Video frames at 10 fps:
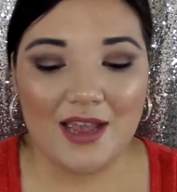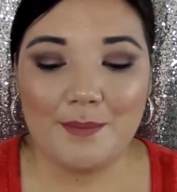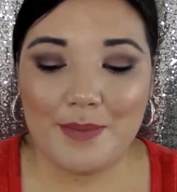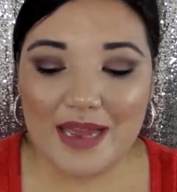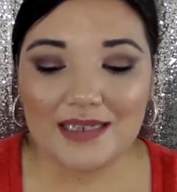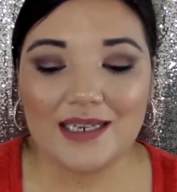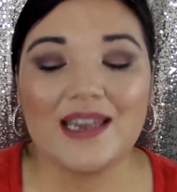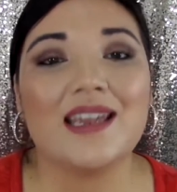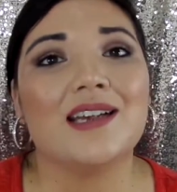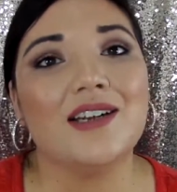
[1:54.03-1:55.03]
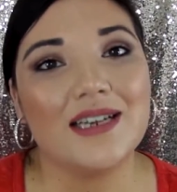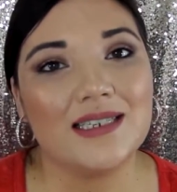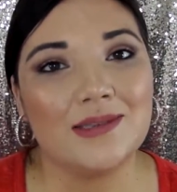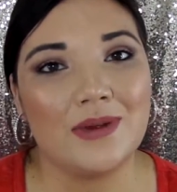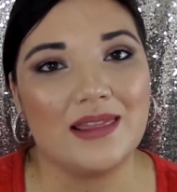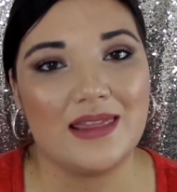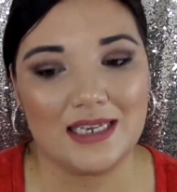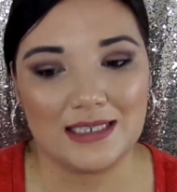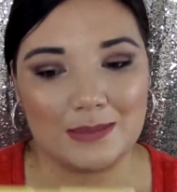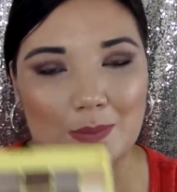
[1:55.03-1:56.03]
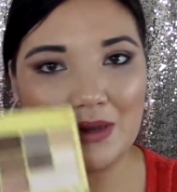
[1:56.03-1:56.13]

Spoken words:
But here is what this